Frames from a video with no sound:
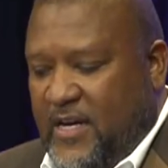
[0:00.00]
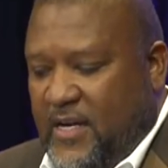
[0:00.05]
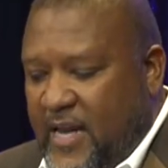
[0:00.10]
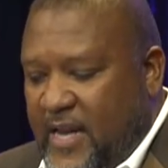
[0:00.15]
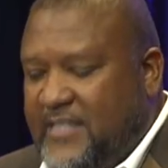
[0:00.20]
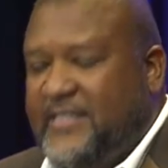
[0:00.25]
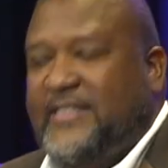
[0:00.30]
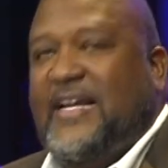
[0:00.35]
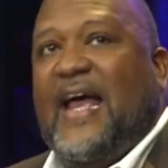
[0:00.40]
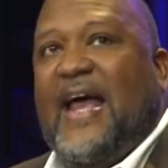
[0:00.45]
And
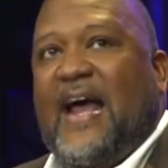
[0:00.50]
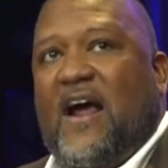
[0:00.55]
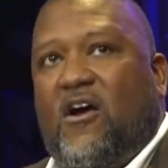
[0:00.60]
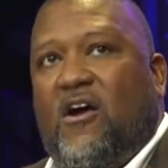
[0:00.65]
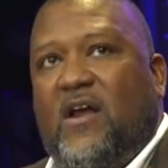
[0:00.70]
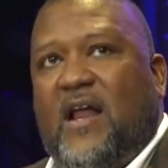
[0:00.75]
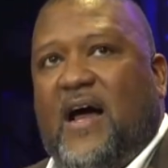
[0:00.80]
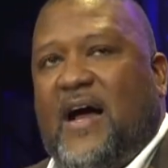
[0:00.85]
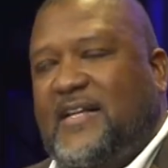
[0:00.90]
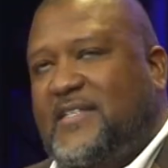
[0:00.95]
unless the
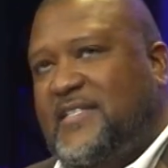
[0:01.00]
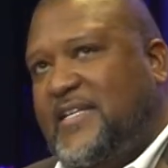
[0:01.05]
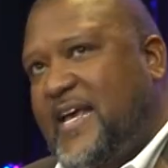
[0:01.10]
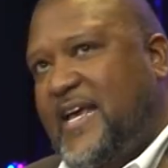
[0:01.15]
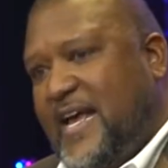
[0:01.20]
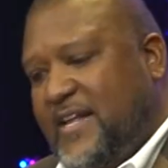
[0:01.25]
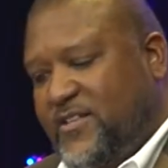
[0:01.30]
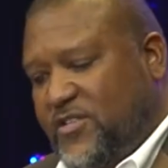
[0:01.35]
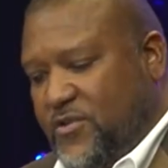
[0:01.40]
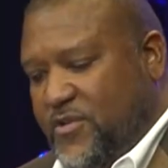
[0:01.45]
airlines
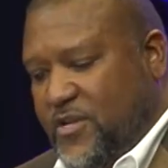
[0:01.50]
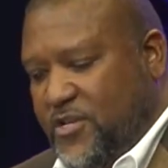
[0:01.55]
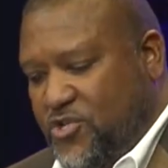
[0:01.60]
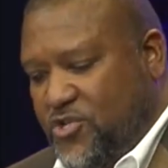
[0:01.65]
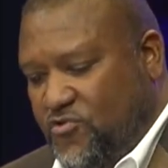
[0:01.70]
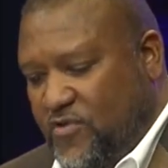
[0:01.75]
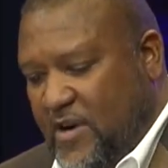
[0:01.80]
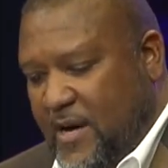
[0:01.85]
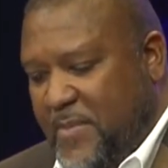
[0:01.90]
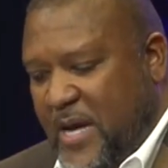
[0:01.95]
cancel the
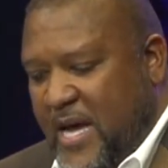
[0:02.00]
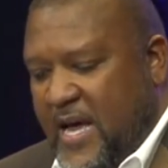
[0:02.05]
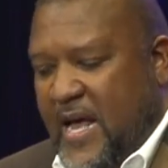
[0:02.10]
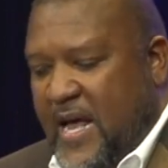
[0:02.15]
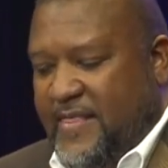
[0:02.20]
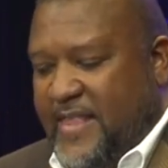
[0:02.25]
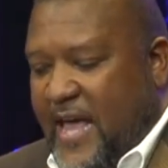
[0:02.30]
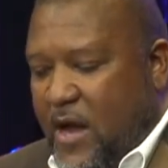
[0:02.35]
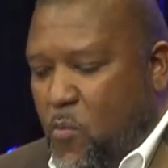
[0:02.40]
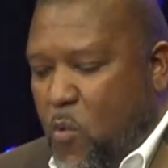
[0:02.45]
trip,
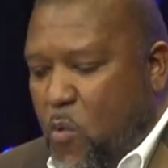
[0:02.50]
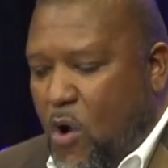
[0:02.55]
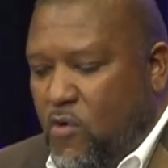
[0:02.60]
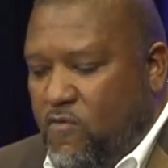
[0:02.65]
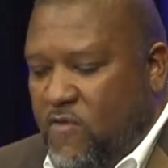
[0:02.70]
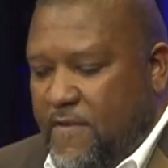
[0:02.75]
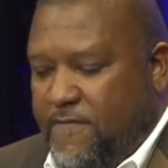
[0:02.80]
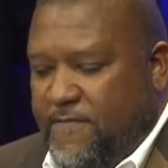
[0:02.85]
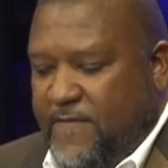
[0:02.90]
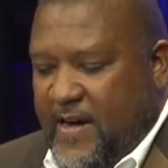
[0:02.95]
they
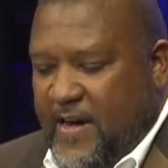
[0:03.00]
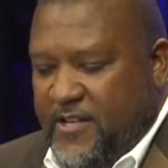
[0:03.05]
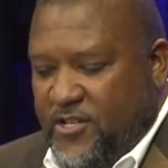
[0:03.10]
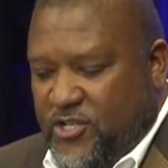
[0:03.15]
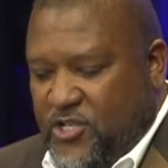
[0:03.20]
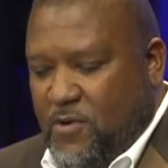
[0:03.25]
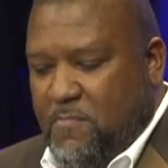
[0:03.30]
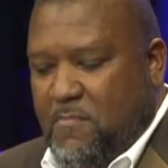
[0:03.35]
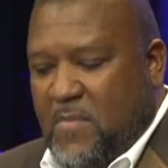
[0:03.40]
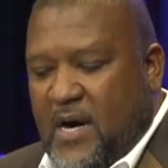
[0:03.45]
won't
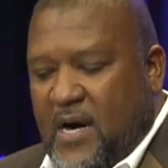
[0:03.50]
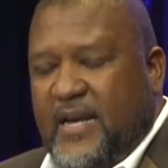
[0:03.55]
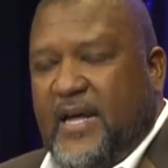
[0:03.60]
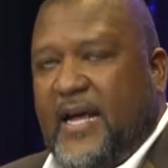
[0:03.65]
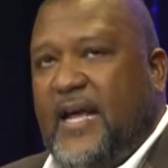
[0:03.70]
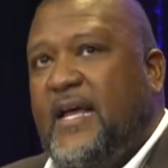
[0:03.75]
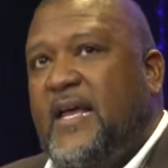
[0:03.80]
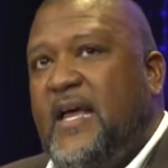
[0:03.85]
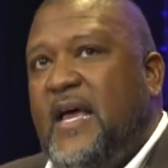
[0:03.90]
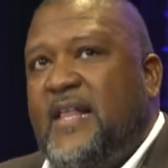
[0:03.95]
refund your
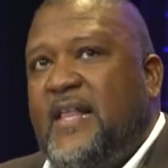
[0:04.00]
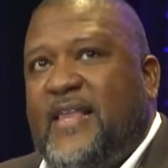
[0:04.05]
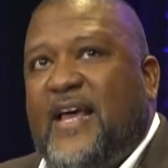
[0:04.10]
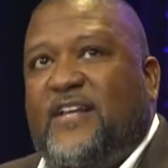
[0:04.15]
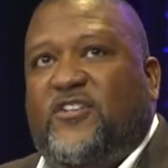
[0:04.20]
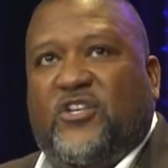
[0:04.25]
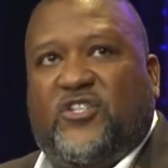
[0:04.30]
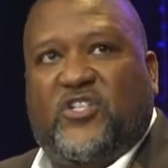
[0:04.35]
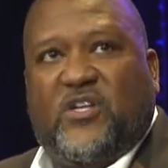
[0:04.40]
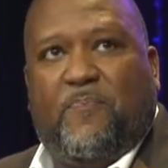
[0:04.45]
money.
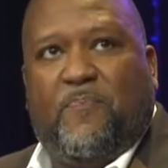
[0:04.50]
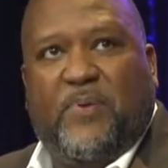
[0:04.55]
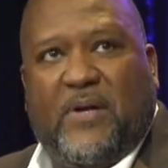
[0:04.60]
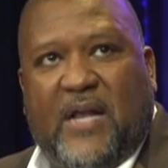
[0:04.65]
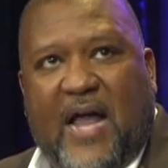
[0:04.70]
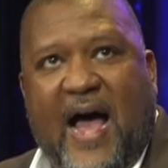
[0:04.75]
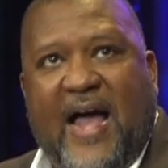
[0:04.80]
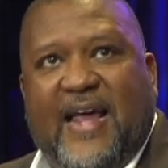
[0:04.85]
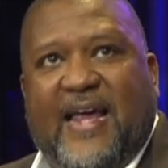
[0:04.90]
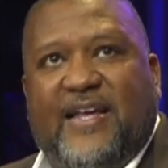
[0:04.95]
They just
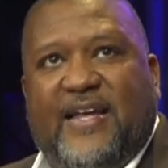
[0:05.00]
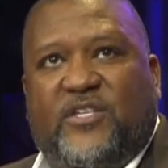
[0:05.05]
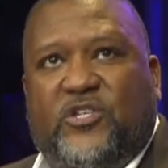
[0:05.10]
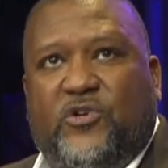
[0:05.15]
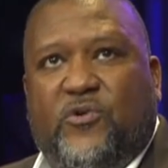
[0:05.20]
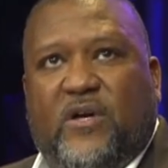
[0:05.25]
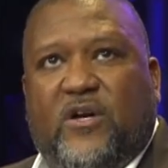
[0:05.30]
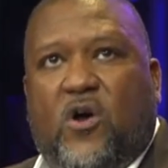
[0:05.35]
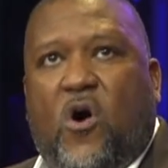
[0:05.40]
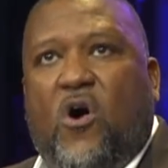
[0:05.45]
apply it
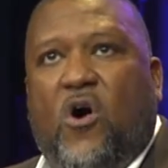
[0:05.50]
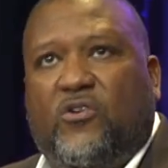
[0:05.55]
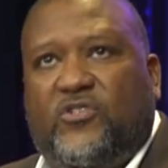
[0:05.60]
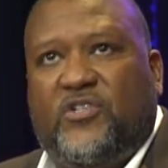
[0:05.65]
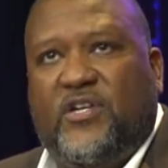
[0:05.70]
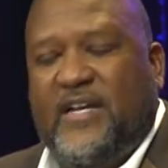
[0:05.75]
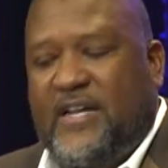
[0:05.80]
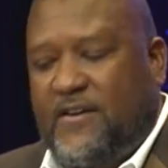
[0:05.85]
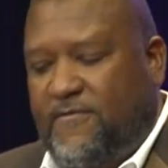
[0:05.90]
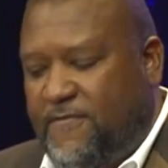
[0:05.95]
to an
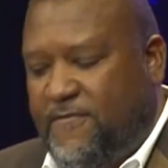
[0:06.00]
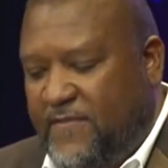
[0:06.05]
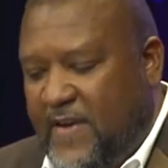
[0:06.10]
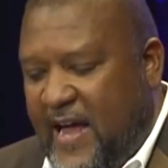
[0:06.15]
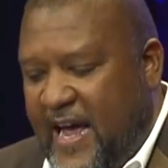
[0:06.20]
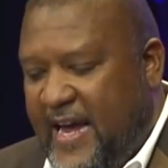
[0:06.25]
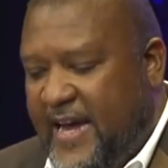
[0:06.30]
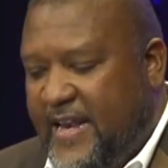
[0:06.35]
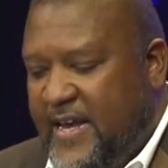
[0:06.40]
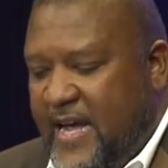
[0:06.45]
alternate
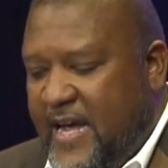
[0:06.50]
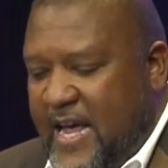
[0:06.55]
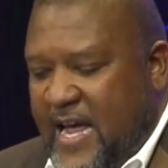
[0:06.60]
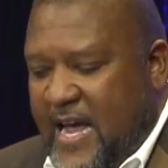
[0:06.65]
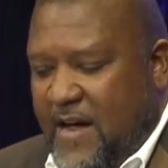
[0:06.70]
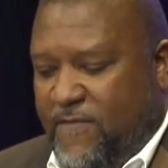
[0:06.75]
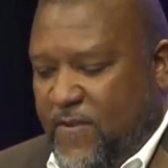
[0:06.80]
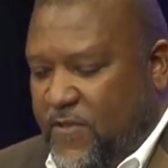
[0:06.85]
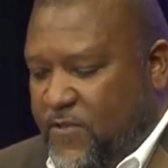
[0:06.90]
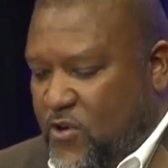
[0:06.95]
flight.
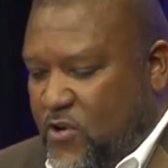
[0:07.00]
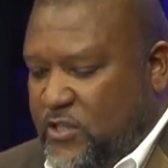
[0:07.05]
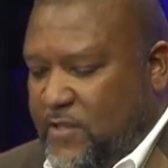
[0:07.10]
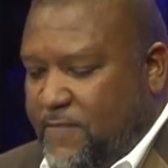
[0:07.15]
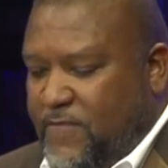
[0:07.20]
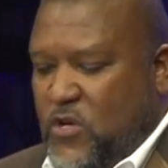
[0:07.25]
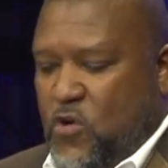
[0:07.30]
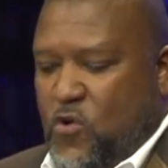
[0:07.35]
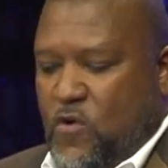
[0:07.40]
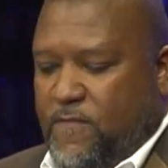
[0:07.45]
And for those
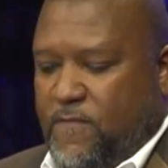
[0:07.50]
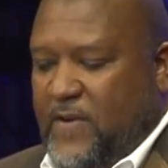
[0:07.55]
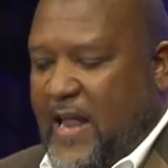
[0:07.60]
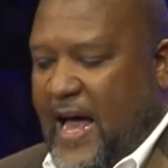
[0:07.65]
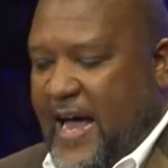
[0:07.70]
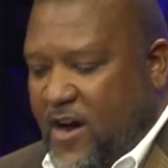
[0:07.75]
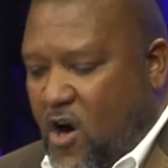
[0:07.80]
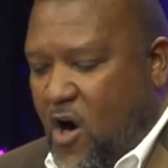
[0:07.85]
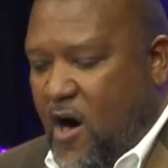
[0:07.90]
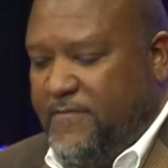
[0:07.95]
of you who
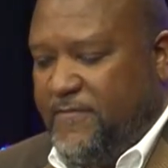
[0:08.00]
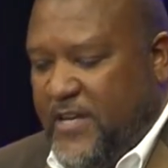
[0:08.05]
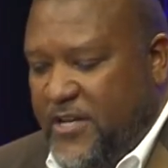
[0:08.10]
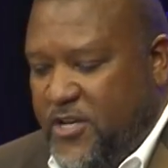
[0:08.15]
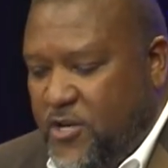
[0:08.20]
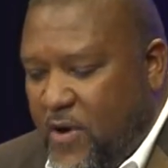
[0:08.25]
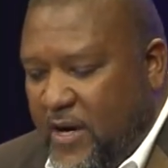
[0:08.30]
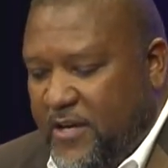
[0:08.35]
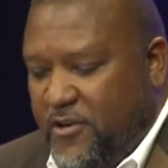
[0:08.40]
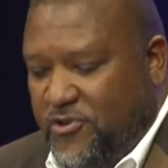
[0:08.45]
fly
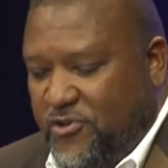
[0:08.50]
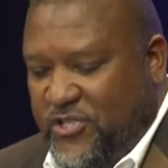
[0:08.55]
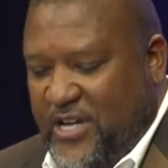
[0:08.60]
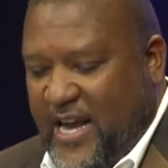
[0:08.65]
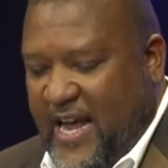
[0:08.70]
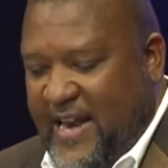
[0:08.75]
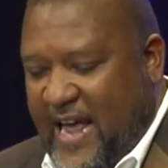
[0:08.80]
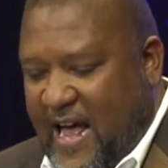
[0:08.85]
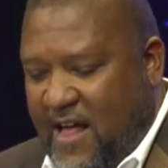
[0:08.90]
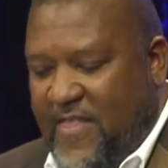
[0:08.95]
often, you
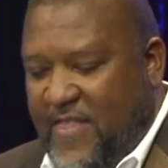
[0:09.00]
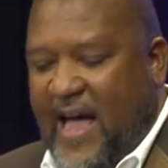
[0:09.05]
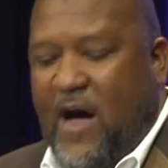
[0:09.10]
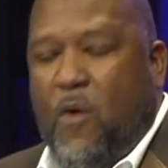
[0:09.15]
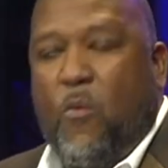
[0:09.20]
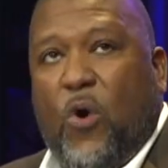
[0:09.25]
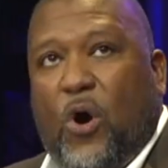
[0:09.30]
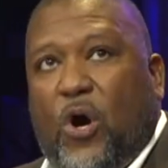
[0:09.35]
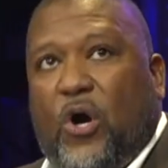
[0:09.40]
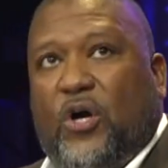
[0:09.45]
understand how
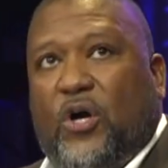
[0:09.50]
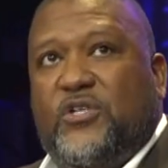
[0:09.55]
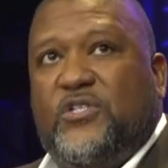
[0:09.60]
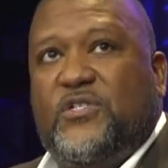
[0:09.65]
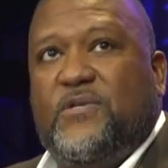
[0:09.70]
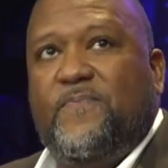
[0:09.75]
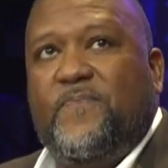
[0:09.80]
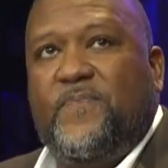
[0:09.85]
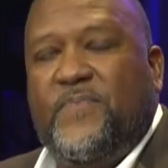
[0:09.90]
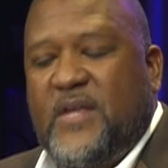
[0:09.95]
that
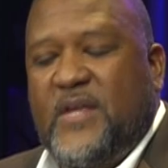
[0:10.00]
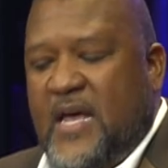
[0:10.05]
works.